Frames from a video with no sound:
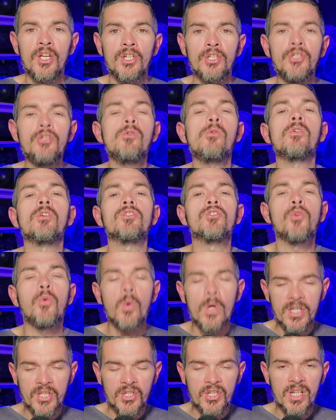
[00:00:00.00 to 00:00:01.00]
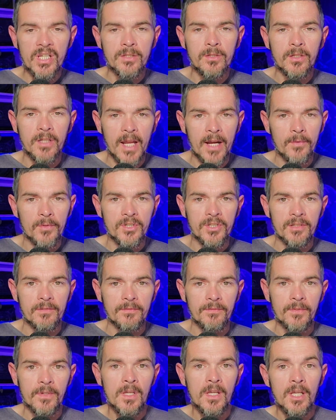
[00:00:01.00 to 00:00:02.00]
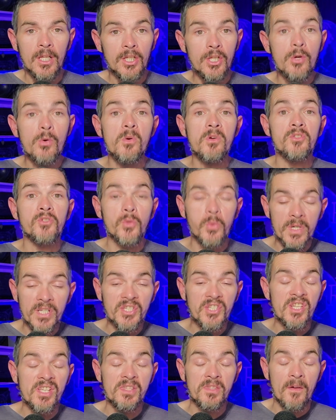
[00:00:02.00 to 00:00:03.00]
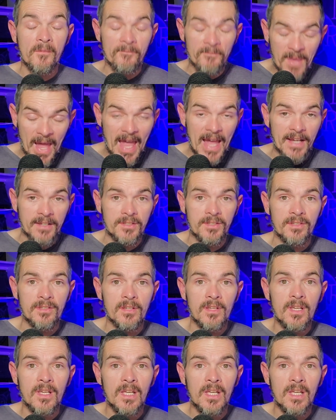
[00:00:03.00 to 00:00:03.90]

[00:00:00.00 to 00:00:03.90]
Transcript: You are twisting the narrative. You are twisting the facts.